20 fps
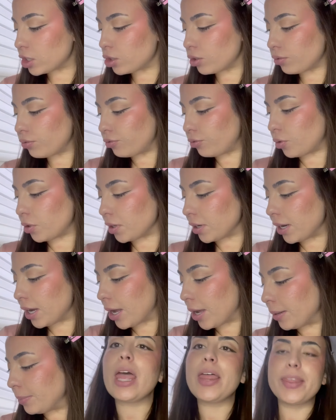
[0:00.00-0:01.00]
Sephora,
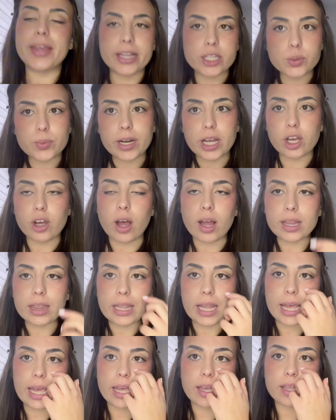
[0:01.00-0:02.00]
and that's when I got,
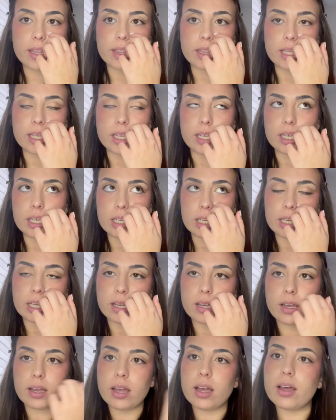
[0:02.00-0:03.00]
like, the
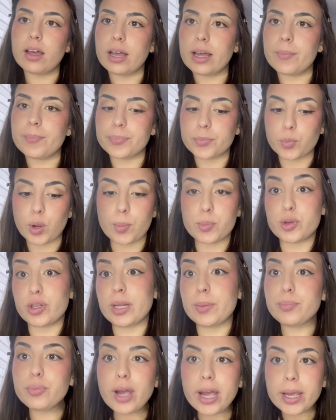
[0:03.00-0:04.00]
Rare Beauty
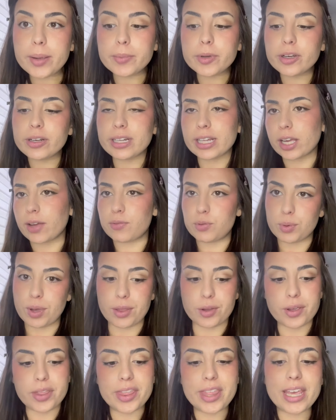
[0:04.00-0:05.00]
primer and, like, a few
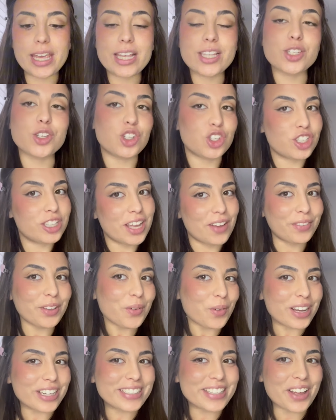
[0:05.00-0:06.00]
other things. You should definitely
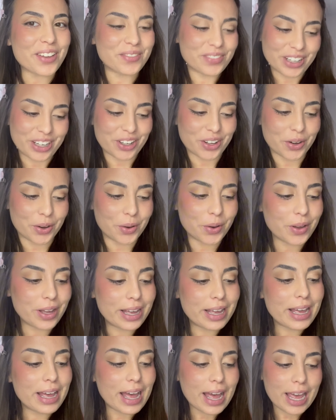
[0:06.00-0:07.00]
watch that video.
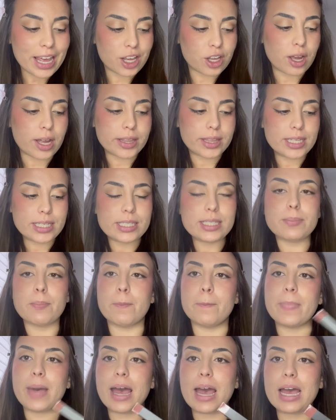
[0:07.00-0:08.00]
I got this
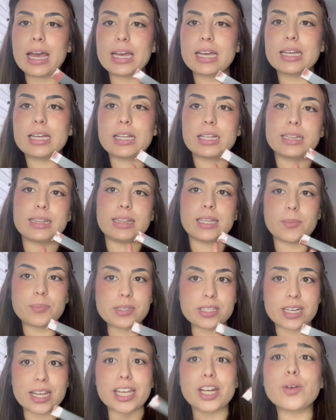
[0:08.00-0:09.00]
MAC
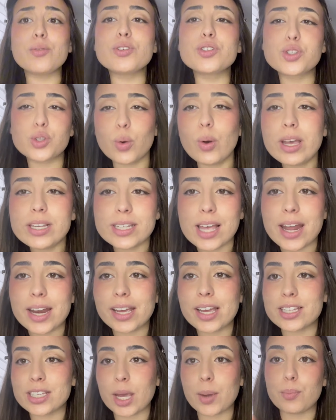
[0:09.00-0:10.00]
lipstick, and I was so excited
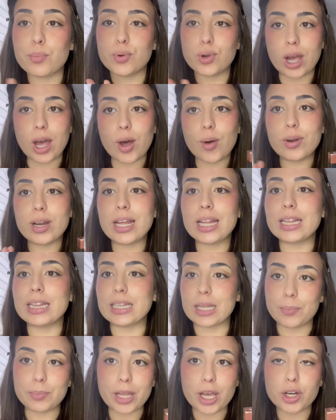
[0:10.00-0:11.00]
because, like, brown
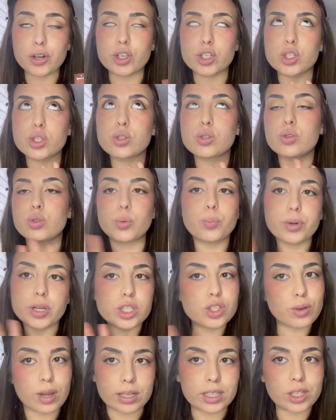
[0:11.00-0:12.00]
lip liner is super
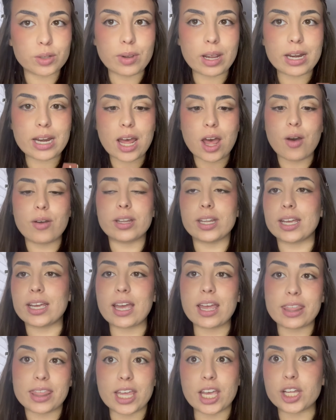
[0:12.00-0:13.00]
trendy right now, and, like,
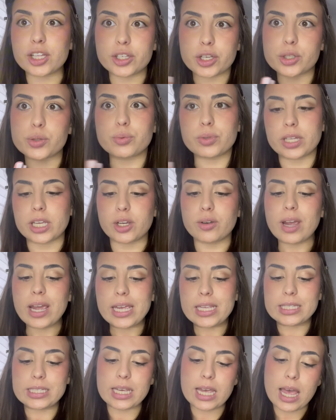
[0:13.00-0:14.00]
I think it looks really
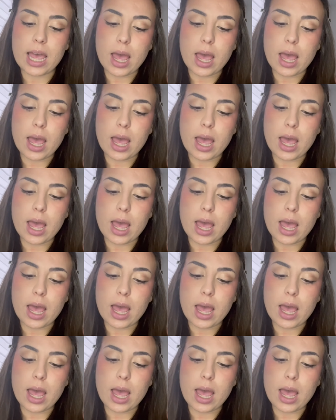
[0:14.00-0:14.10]
great.